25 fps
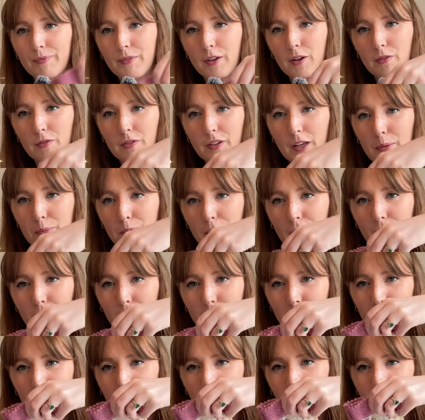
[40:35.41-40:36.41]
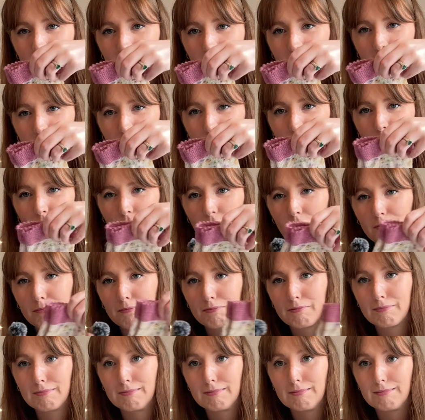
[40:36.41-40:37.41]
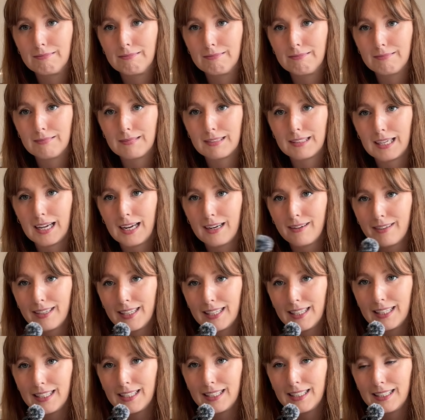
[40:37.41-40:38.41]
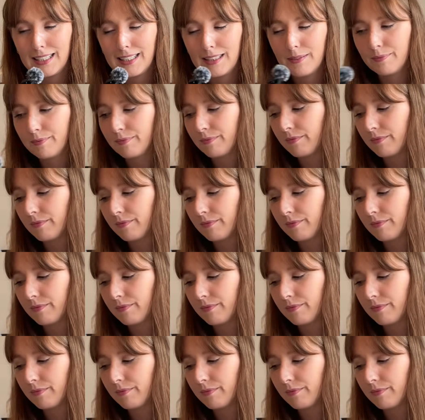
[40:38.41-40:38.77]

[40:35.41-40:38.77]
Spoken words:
Hopefully I'll put it on the screen. If not, sorry.